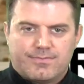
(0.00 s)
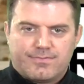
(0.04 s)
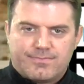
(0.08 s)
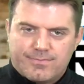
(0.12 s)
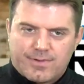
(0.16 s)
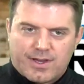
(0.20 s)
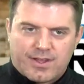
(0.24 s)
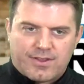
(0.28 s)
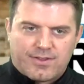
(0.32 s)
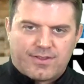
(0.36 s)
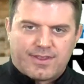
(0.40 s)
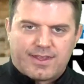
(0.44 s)

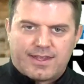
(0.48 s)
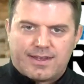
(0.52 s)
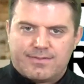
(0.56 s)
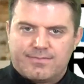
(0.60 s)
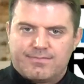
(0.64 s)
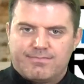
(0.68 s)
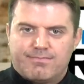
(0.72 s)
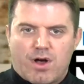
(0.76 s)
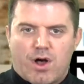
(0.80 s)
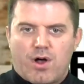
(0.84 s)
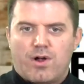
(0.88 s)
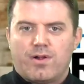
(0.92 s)
other than
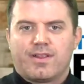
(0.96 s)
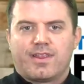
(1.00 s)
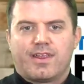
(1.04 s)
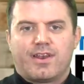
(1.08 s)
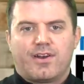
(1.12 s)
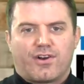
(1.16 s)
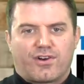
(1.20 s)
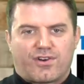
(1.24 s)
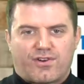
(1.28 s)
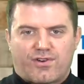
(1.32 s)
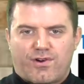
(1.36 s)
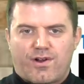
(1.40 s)
Malden
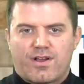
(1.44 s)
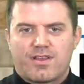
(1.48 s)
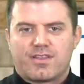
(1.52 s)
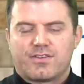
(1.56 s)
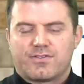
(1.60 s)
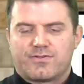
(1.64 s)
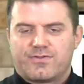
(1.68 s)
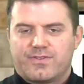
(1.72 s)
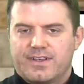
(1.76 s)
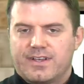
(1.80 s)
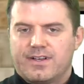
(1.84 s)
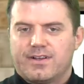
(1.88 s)
or
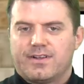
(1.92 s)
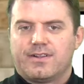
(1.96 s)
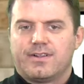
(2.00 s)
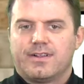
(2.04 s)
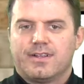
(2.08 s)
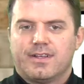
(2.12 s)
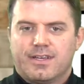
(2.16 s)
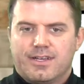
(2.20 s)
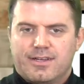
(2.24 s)
Caruthersville,